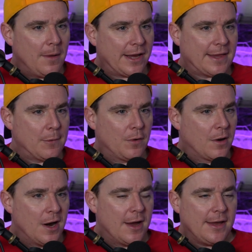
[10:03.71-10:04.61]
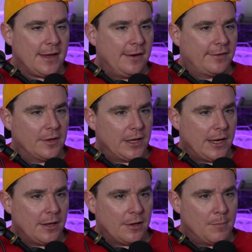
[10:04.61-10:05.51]
Like, they were
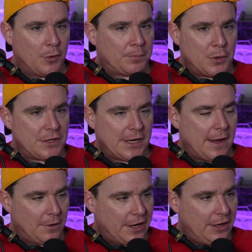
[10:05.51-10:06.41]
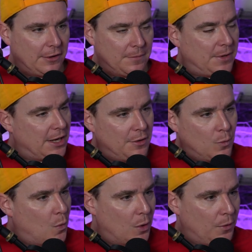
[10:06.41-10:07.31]
easily the most put together kingdom in the
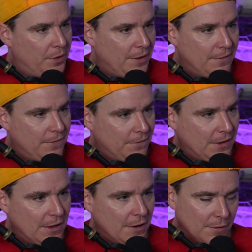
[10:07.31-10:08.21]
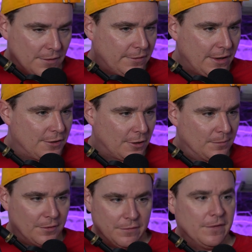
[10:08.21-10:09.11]
world in the 1500s in
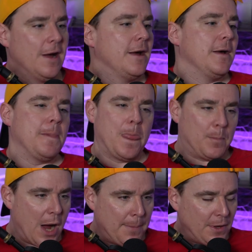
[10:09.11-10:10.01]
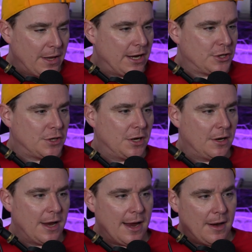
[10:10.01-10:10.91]
terms of
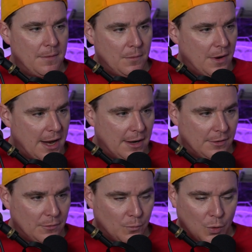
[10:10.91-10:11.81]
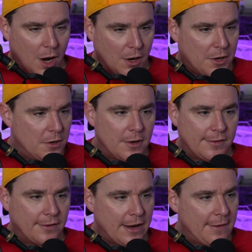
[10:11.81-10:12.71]
population and raw
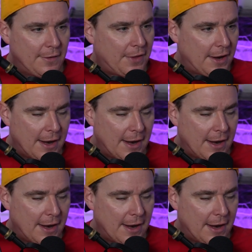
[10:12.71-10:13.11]
goods and everything